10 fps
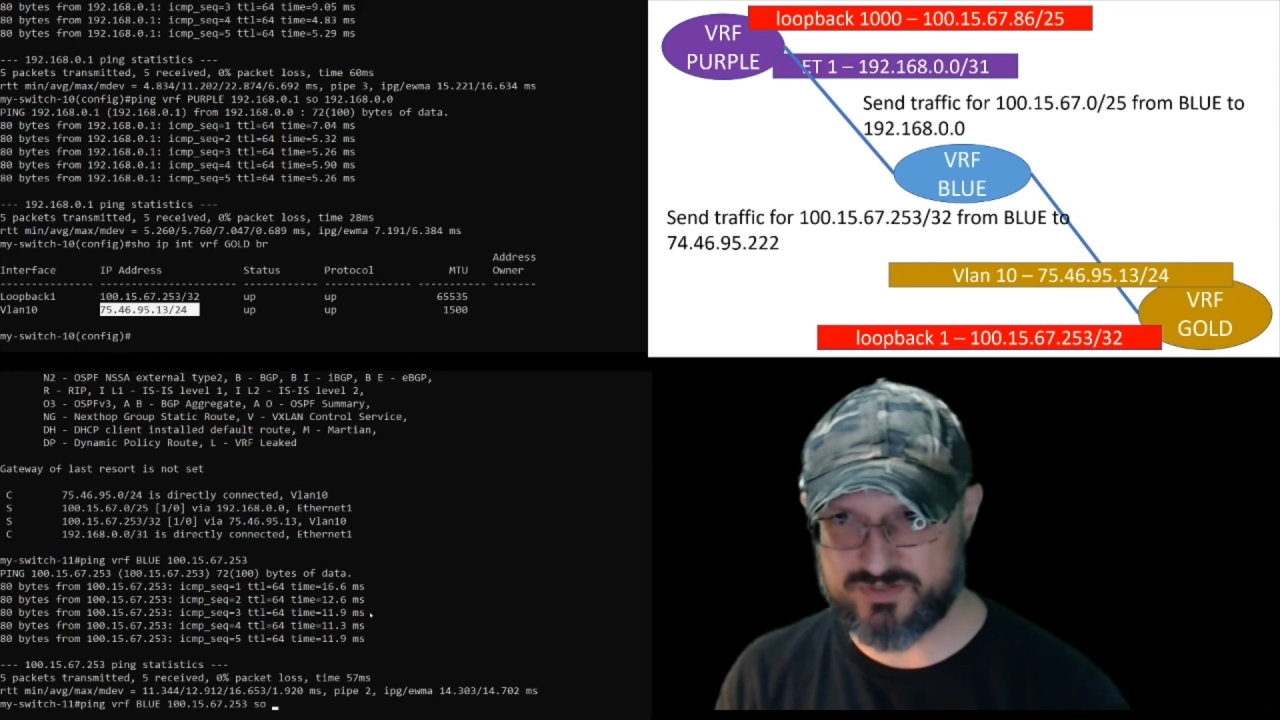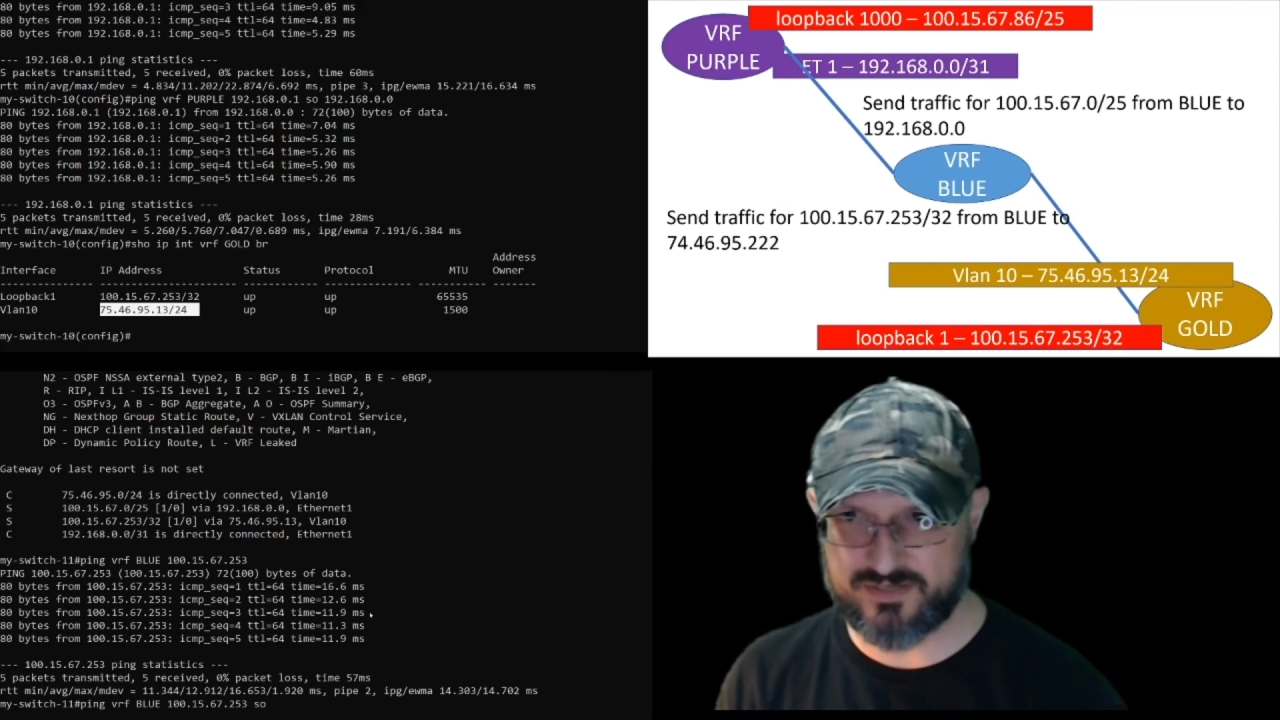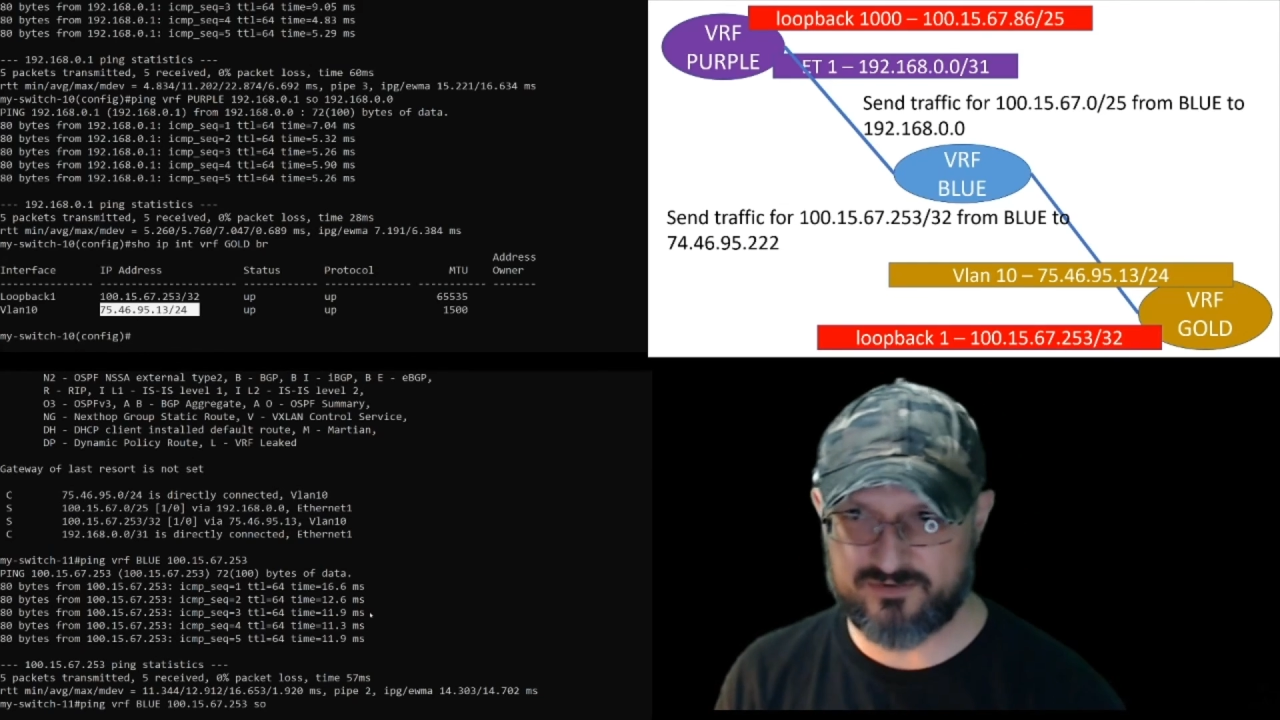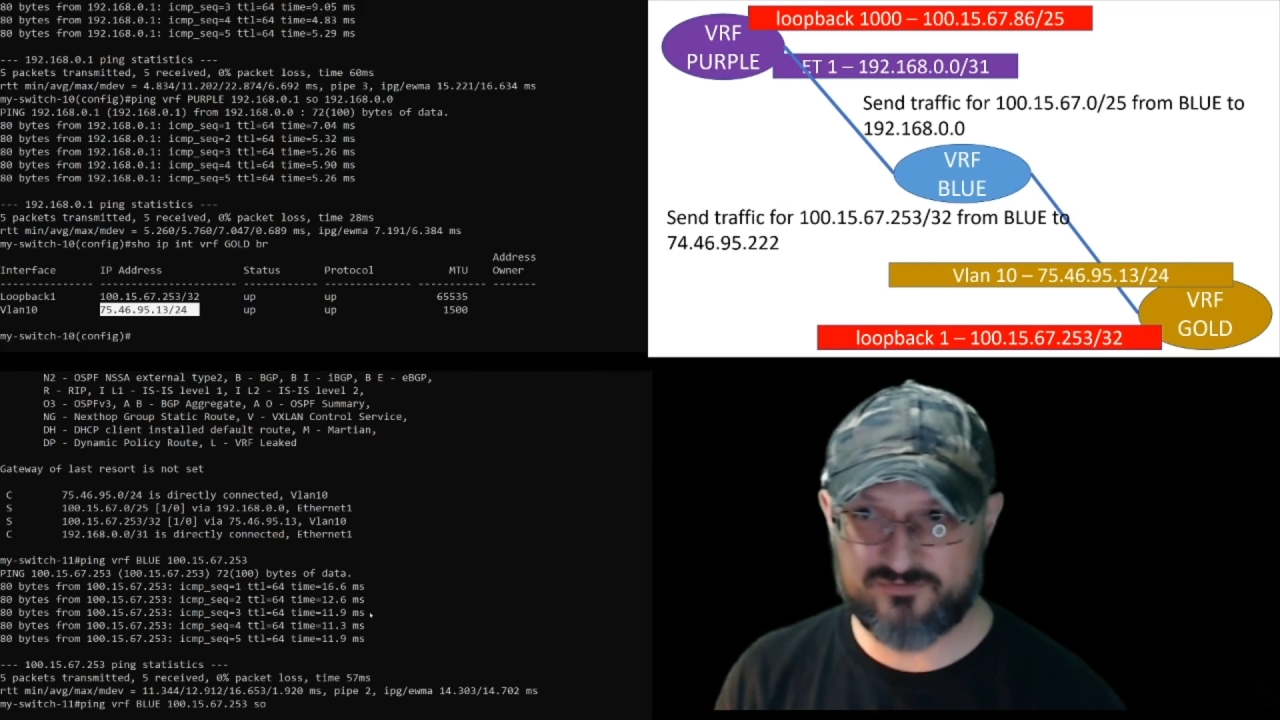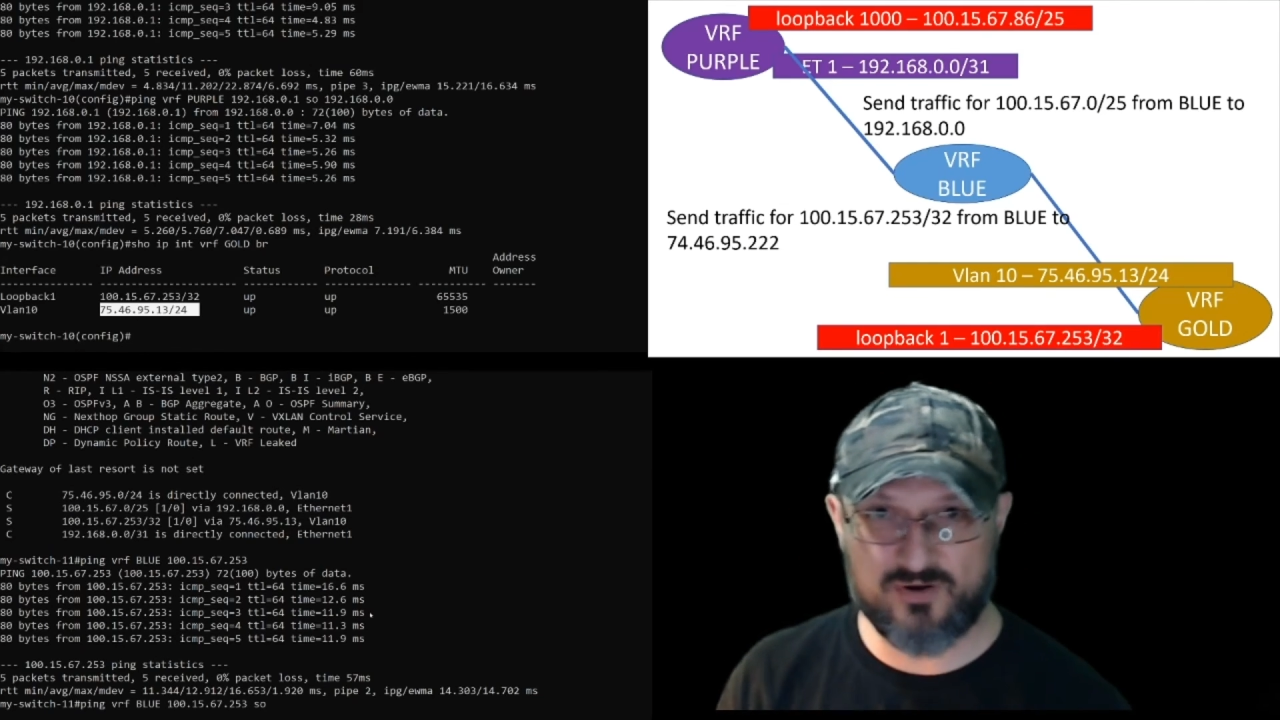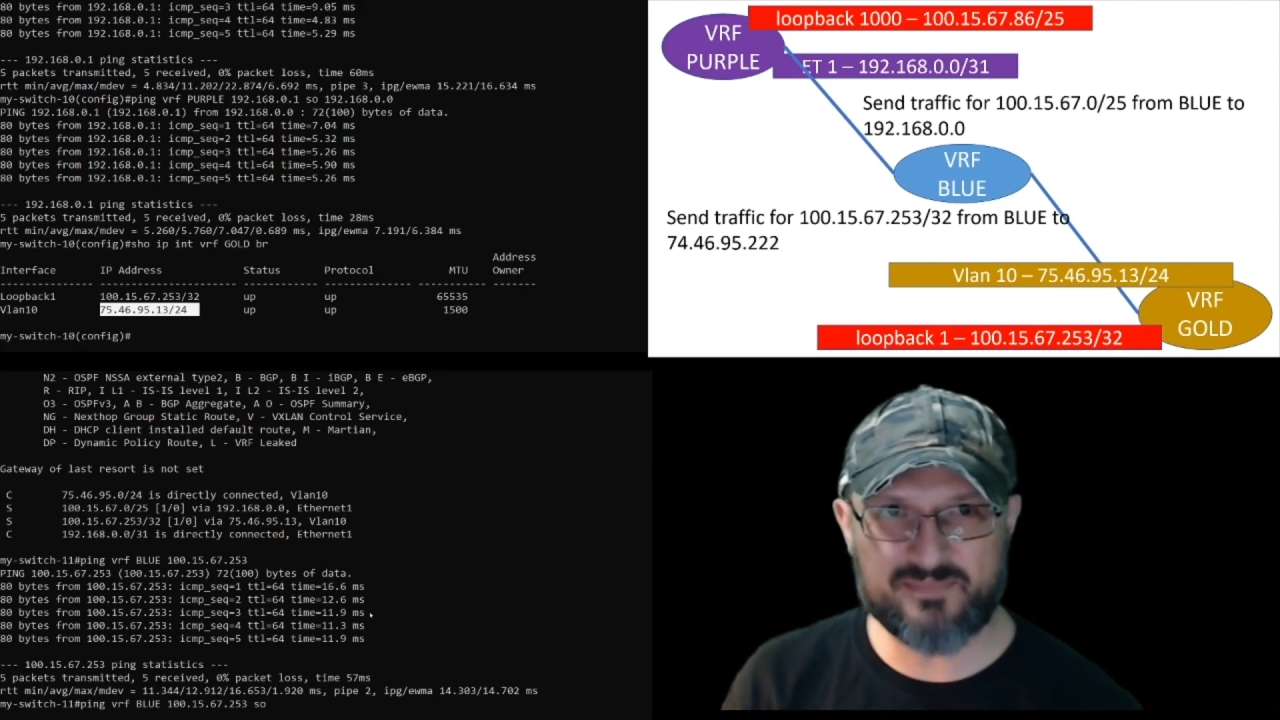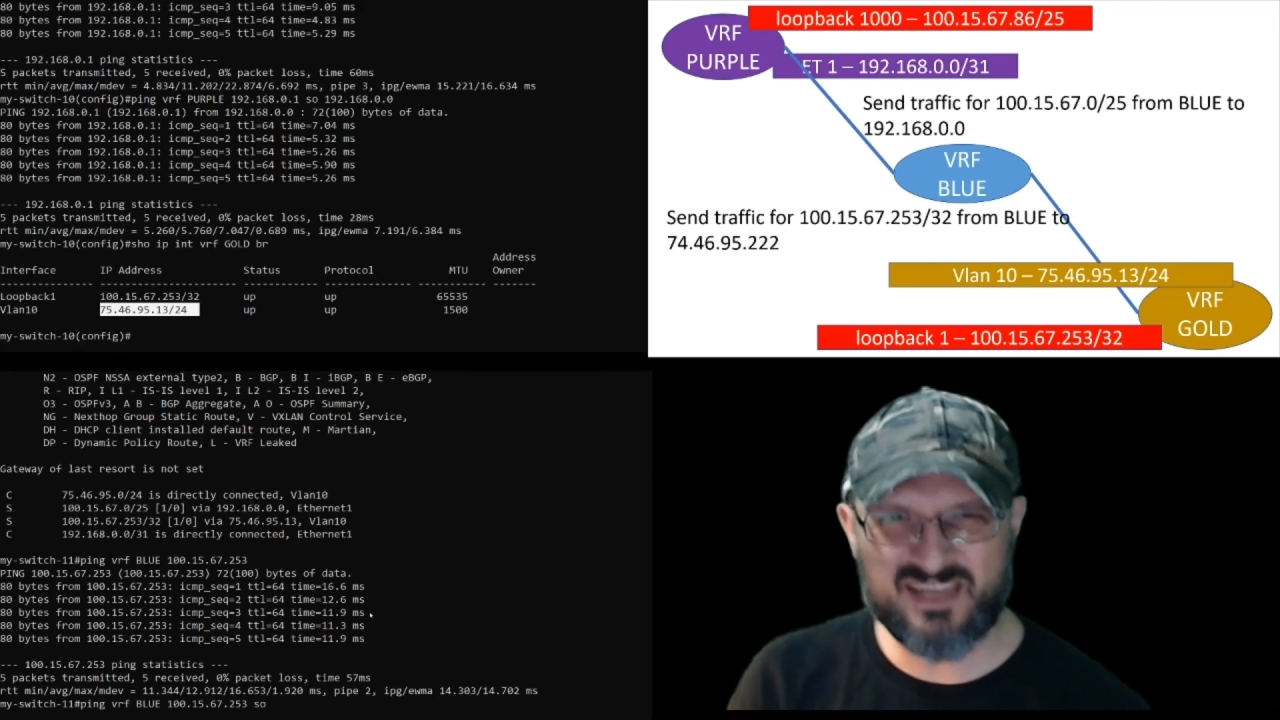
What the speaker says: it from the